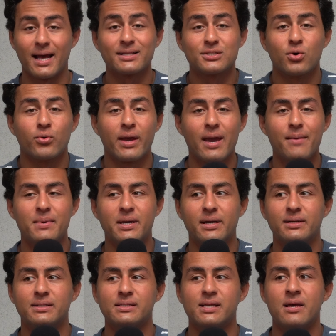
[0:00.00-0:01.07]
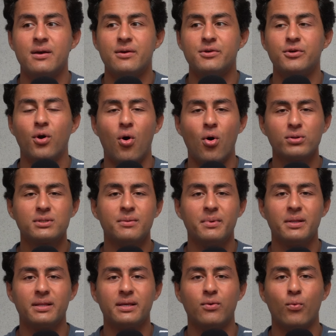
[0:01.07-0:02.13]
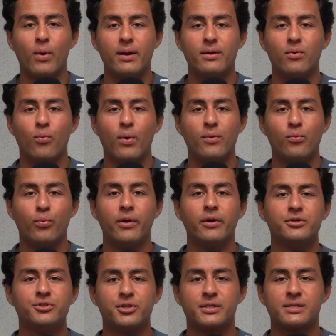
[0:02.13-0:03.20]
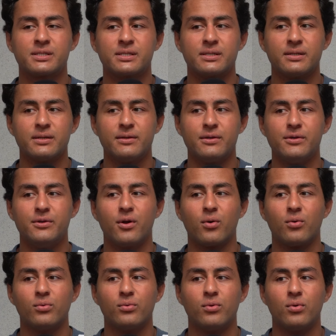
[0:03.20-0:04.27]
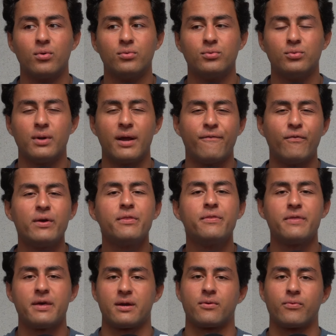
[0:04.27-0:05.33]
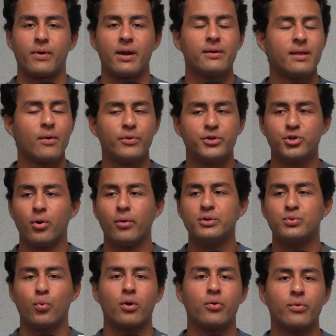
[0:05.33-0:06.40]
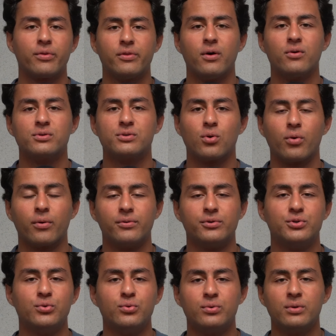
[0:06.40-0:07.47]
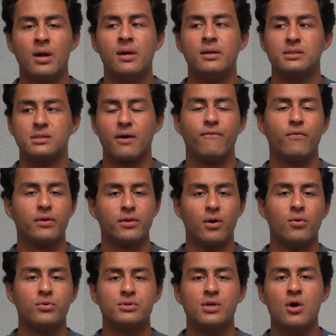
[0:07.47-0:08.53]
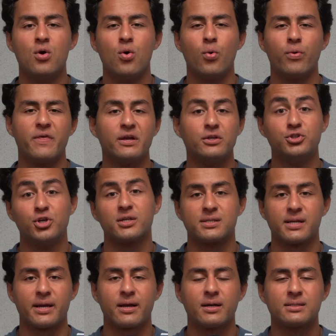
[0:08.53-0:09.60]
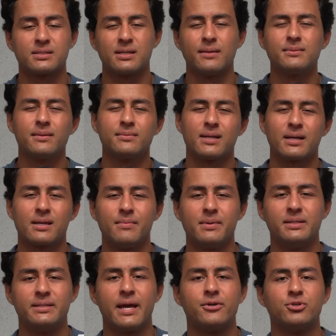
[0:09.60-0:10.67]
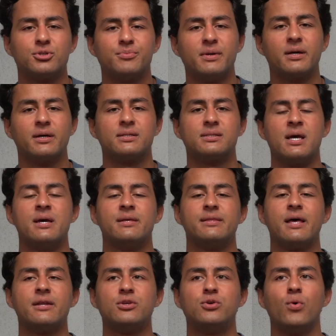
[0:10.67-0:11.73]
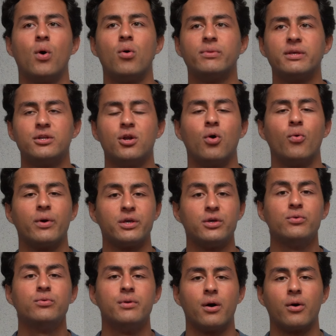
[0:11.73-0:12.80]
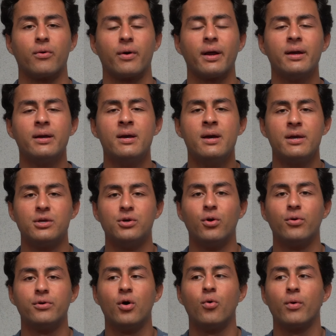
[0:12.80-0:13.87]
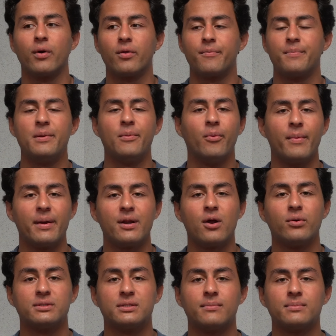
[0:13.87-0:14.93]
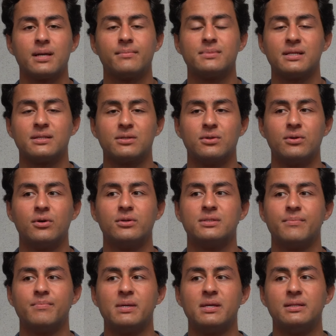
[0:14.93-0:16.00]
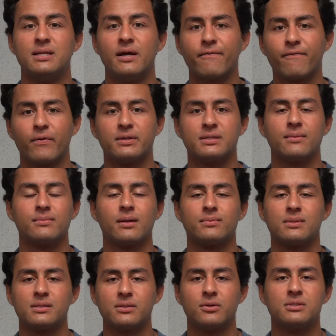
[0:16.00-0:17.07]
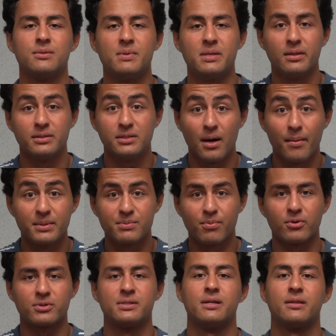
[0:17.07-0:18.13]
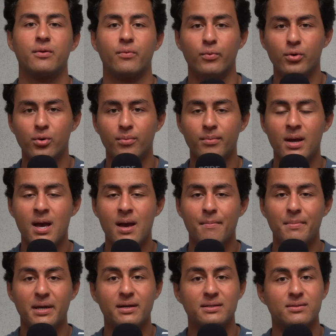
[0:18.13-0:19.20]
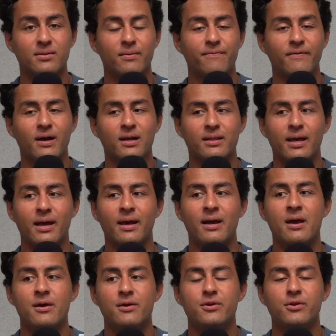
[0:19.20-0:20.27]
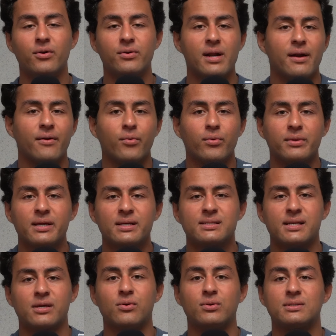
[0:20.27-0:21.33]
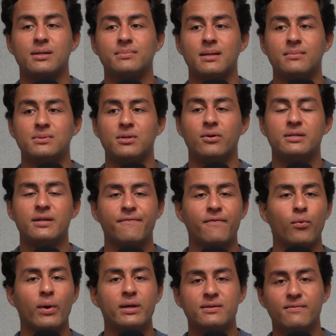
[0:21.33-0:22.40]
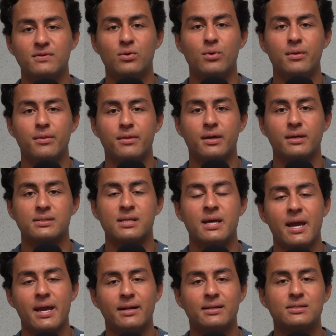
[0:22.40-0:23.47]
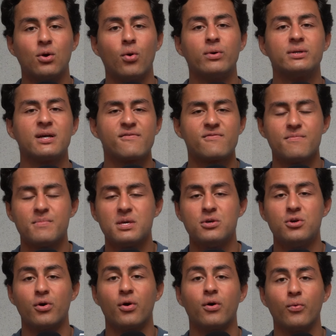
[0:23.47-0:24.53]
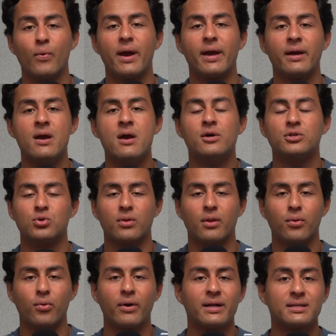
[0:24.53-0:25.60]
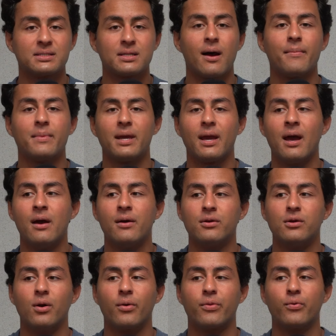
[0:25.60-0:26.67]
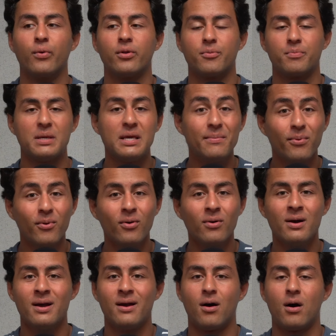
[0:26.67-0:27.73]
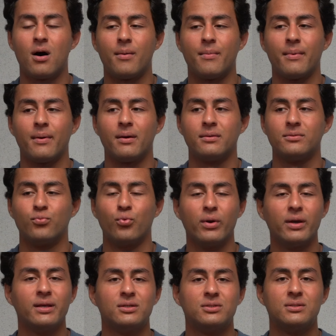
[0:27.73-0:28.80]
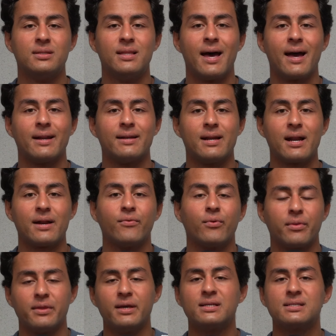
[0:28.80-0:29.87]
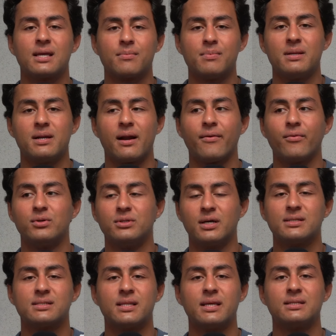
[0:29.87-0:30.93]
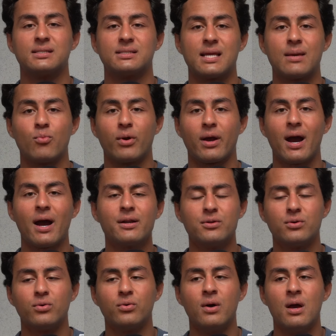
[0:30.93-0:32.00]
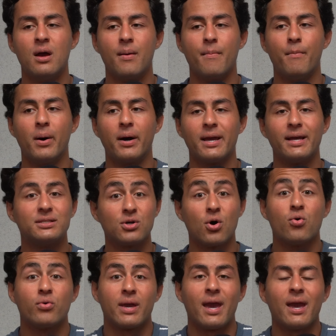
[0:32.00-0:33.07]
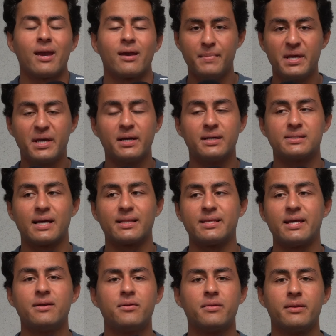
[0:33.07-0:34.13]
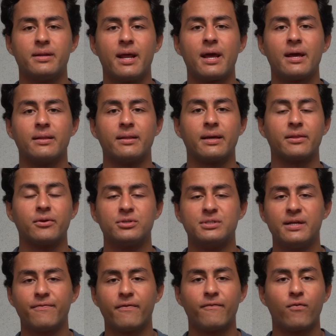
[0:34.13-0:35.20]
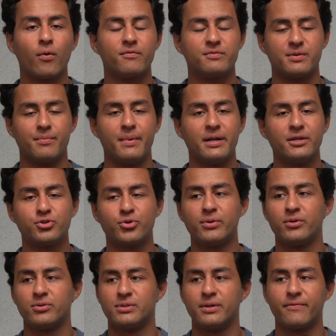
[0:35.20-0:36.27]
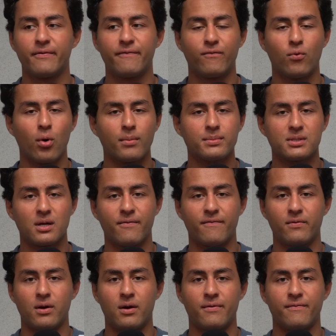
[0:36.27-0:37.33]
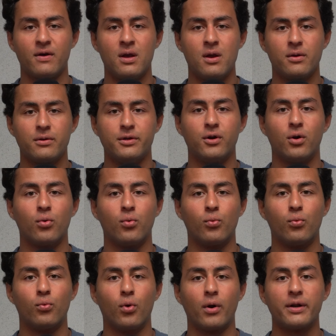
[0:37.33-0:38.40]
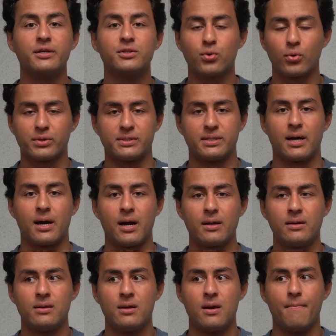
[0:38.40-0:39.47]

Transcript: That's okay because, you know, ultimately when when we're just, you know, if we think, right, that we should always work with those or do stuff with those who think just like us, sometimes that can be dangerous because then you only know what you know, right? You don't know what other people may know. And sometimes it's good to be different. Sometimes it's good to be the dumbest person in the room because of the fact that, you know, not everyone thinks like you. And sometimes there are different ways of doing things. It doesn't always have to be your own way. So the Lord has taught me, you know, through other people, um, really that not everyone thinks like me, not everyone does things the same way I do but it's okay because at the end of the day like there's different forms of ministry there's different forms of of you know, running towards God.